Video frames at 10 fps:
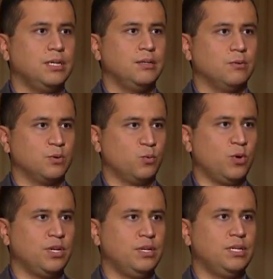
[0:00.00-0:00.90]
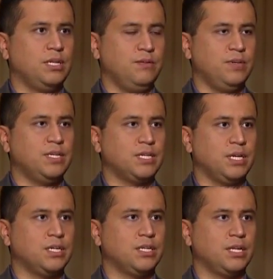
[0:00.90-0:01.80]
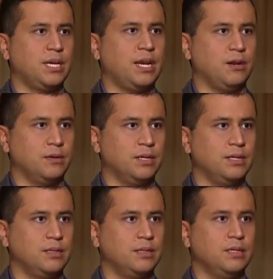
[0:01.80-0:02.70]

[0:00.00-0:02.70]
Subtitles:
There was one TV station that aired it,